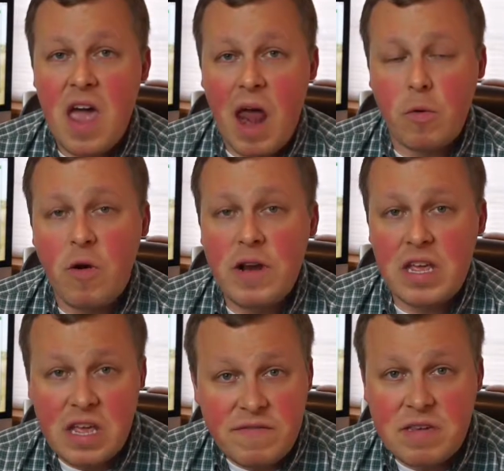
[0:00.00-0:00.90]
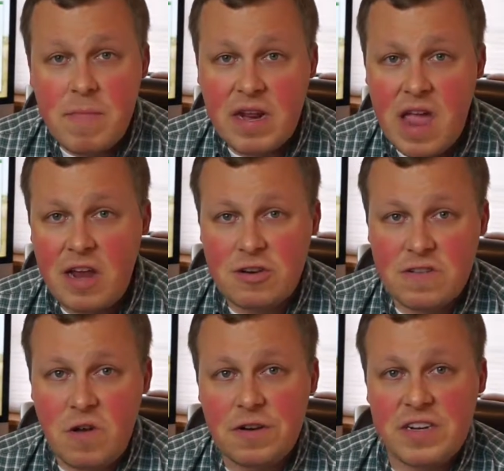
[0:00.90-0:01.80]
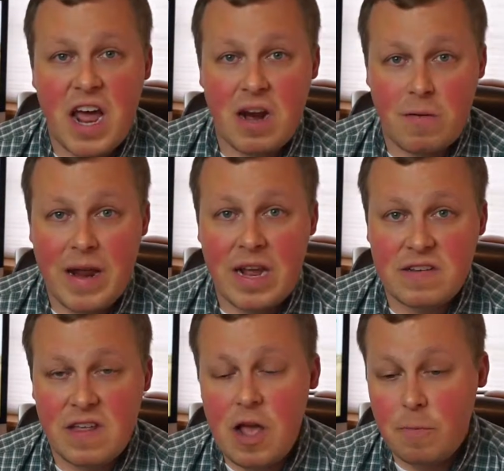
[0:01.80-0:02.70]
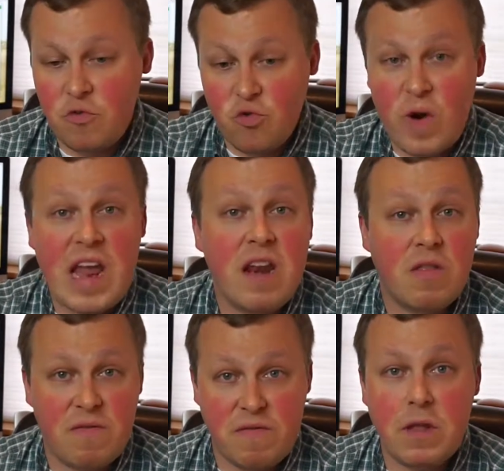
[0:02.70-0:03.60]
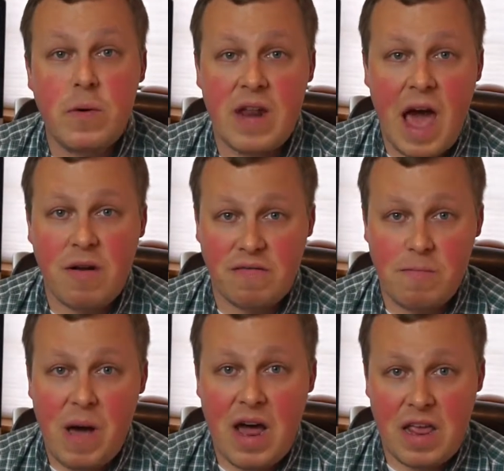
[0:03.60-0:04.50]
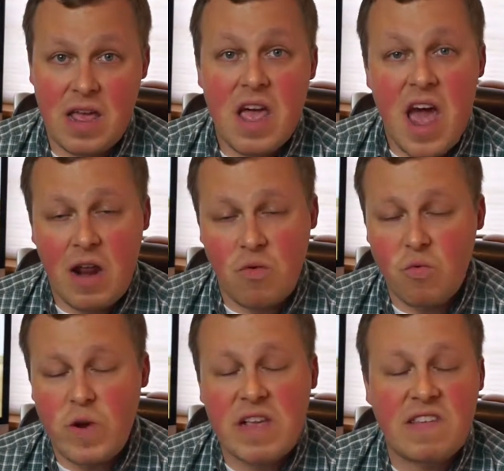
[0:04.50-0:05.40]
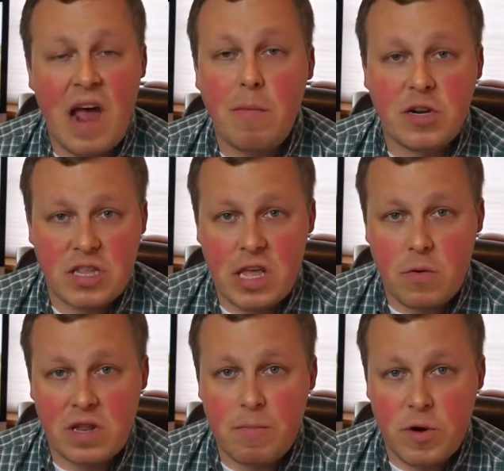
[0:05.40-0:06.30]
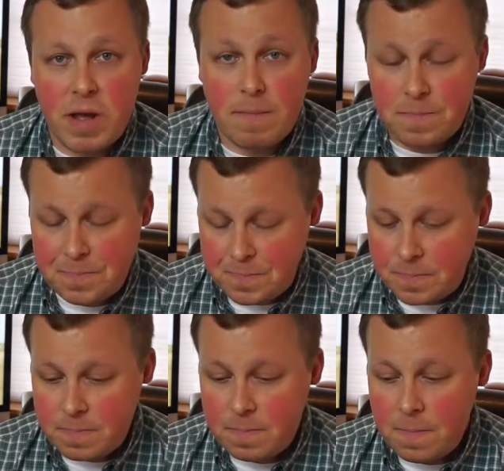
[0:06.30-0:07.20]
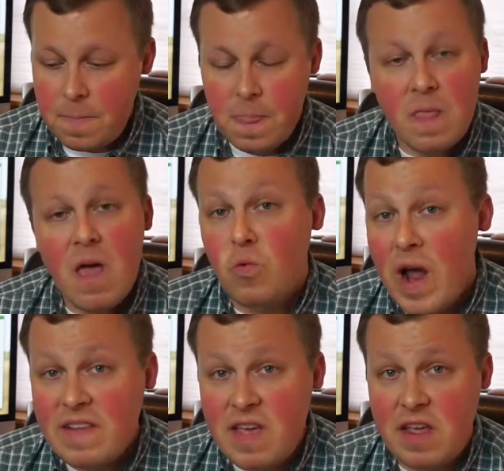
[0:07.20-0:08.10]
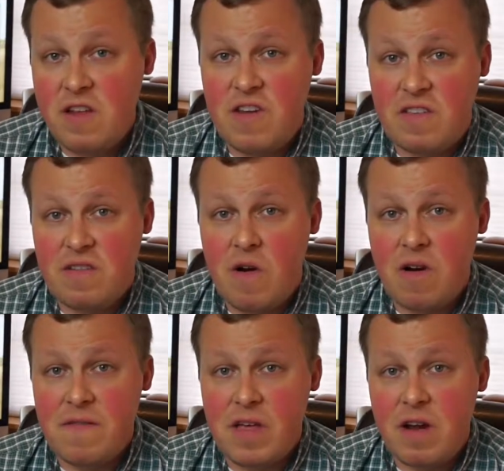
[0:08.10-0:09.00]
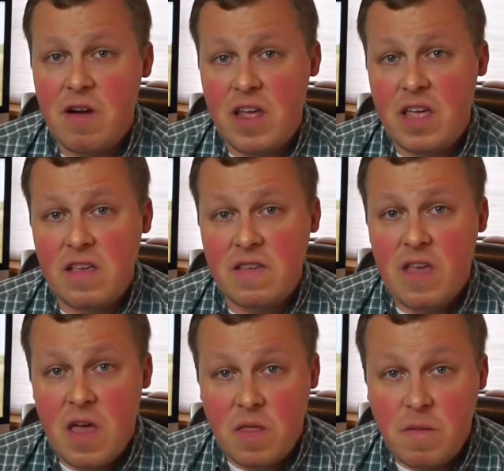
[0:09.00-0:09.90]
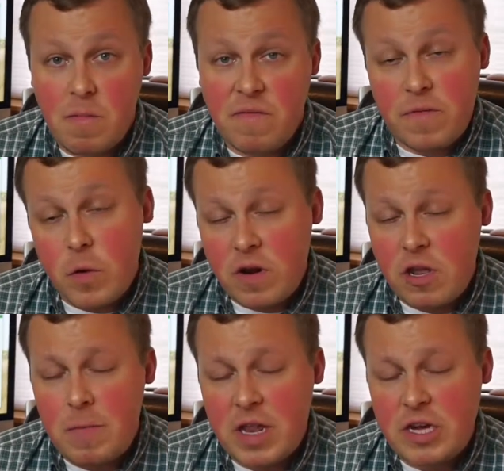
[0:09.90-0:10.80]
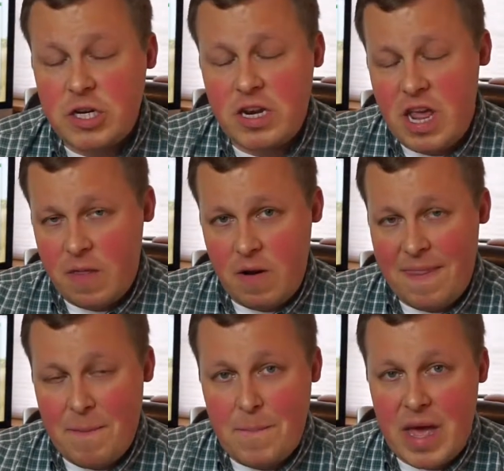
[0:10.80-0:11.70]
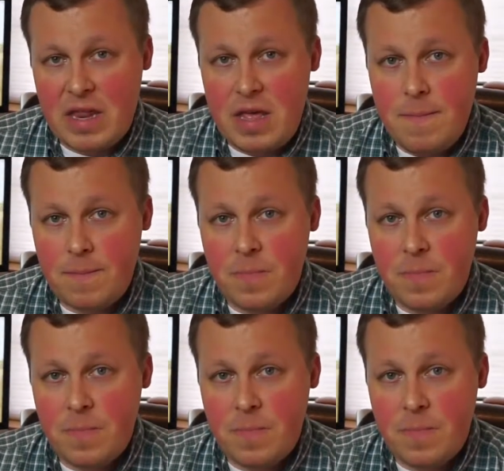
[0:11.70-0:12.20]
And we're going to give some medications called diuretics that help drain the fluid out of the body and reestablish the equilibrium right sided congestive heart failure is the fluid accumulation either in the belly